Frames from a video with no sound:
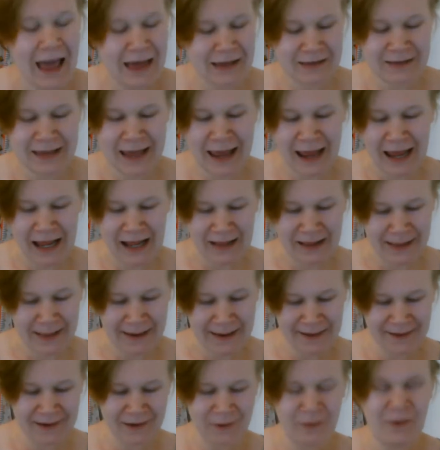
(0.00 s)
They're
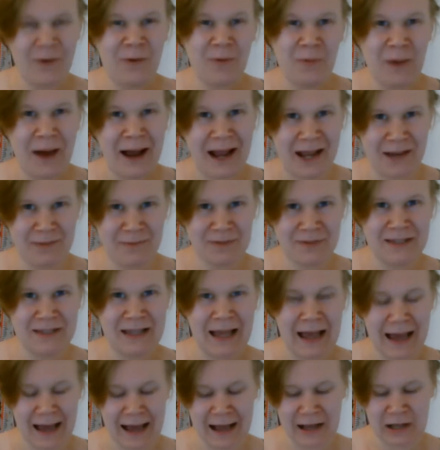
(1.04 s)
like wipes
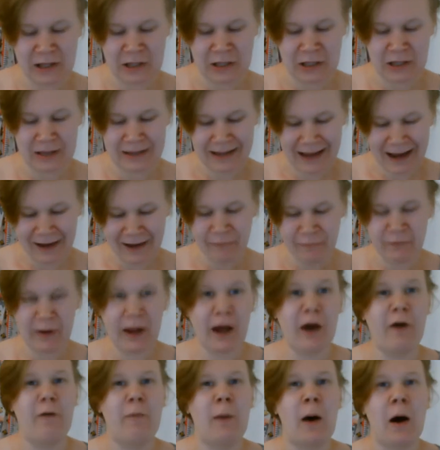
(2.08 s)
and they have
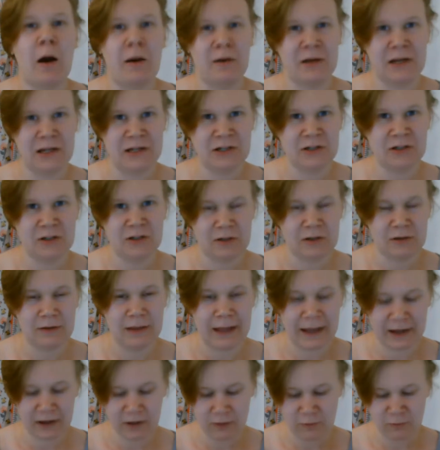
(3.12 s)
nail polish
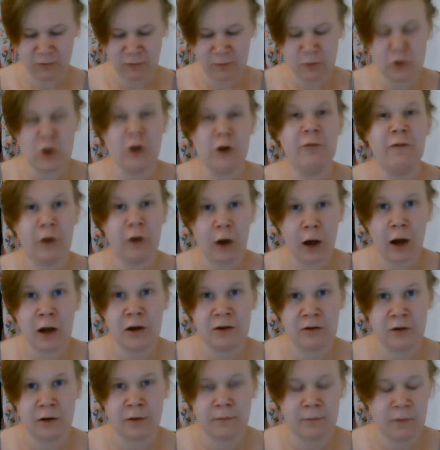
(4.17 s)
like remover on
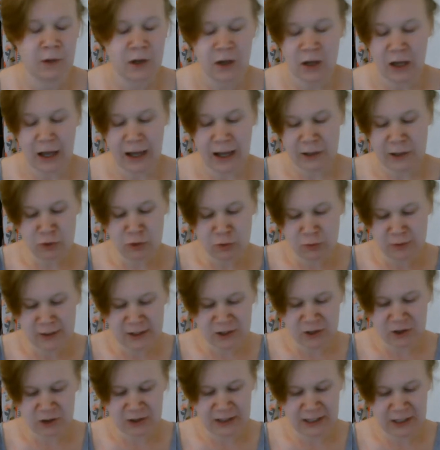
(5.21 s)
them, and you
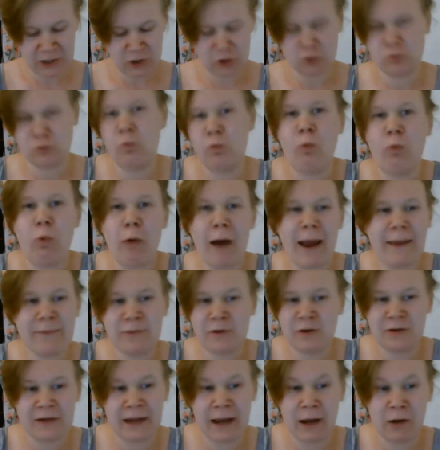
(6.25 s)
literally just wipe
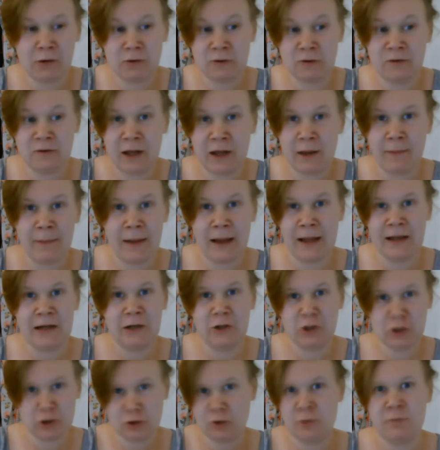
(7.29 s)
your nails with them and it
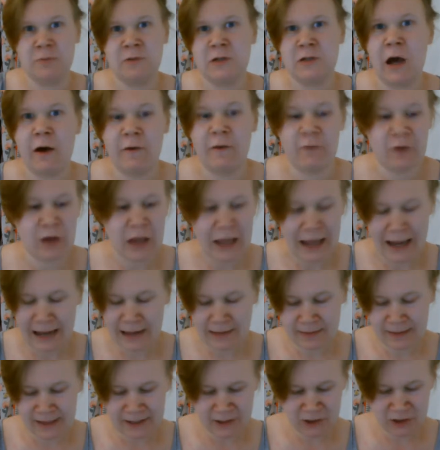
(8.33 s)
just comes off. It
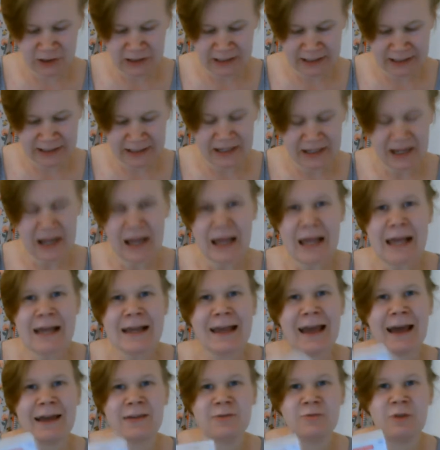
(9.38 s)
literally
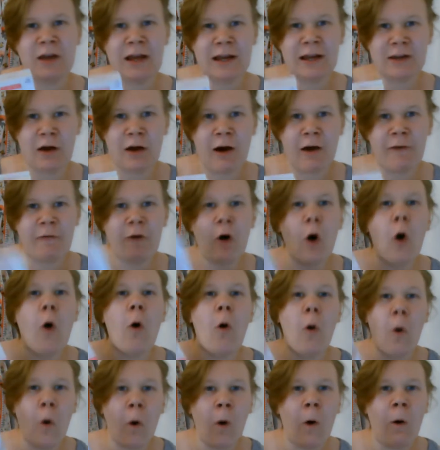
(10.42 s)
gets rid
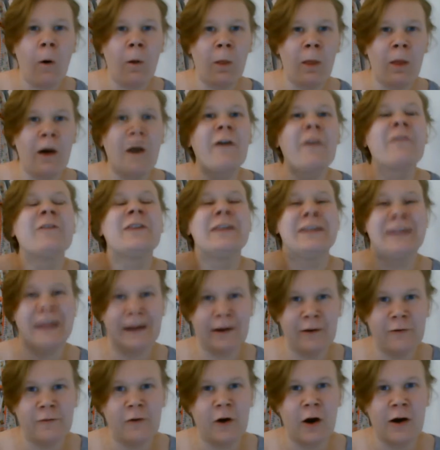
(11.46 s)
of all of the
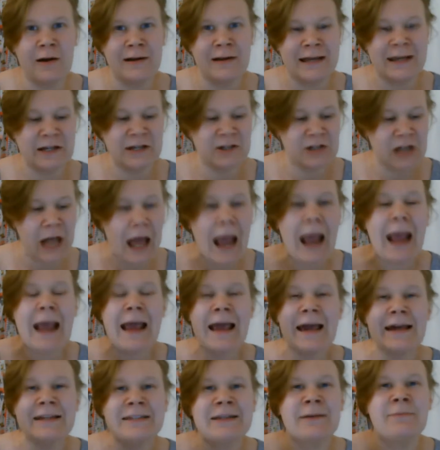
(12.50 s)
nail varnish. It
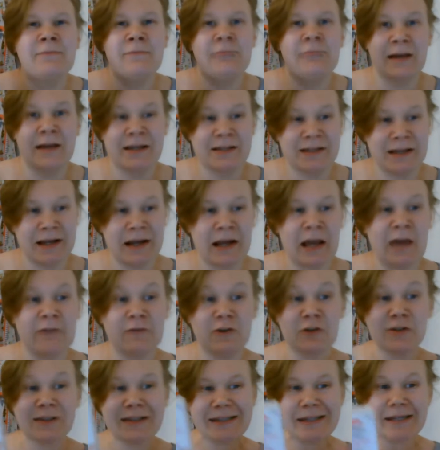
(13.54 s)
is amazing. If you
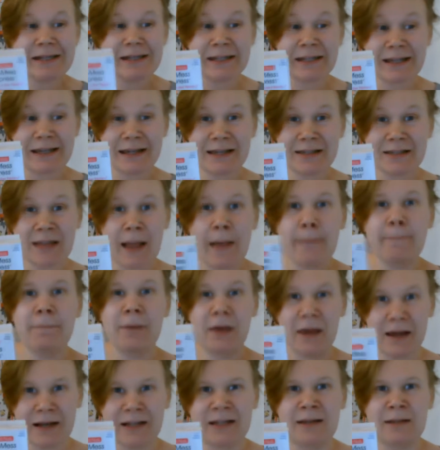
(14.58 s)
see these,
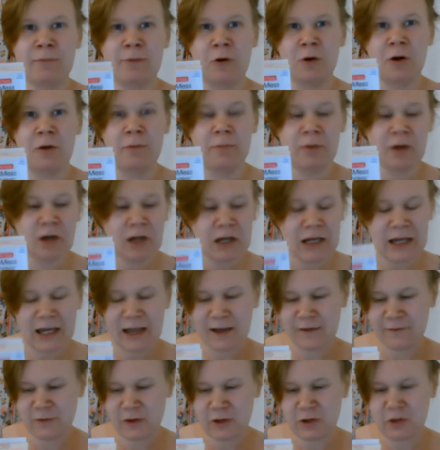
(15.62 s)
pick them up.
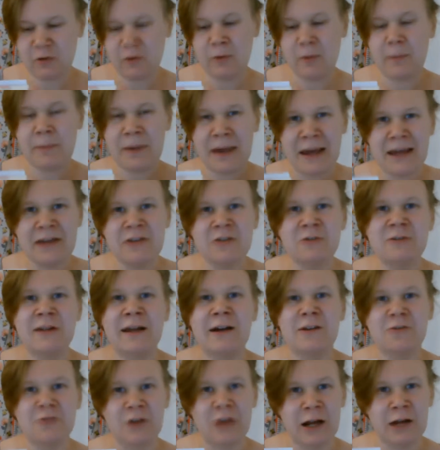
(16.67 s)
If you paint your
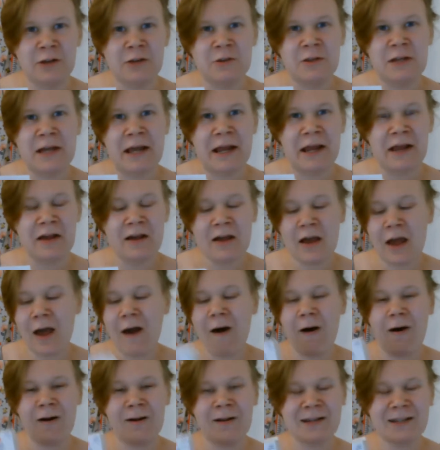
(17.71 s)
nails regularly,
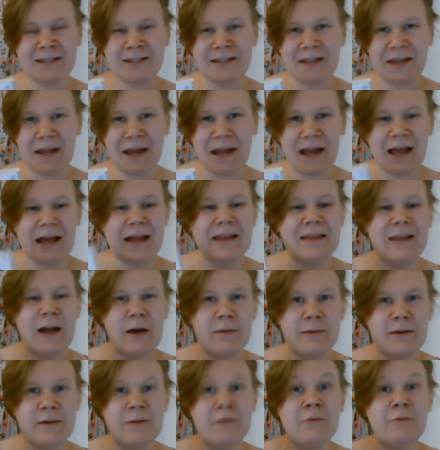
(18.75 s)
honestly, they'll
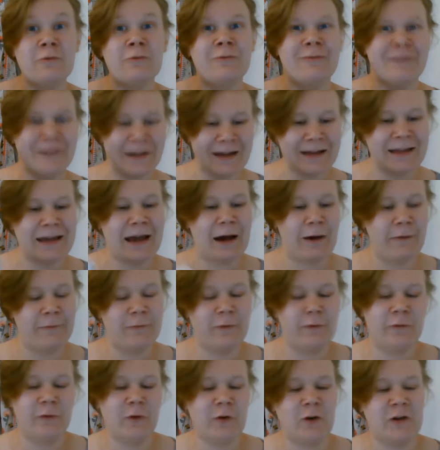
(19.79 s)
be really helpful
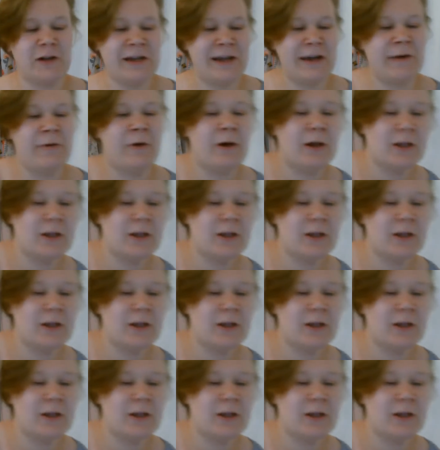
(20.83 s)
for you.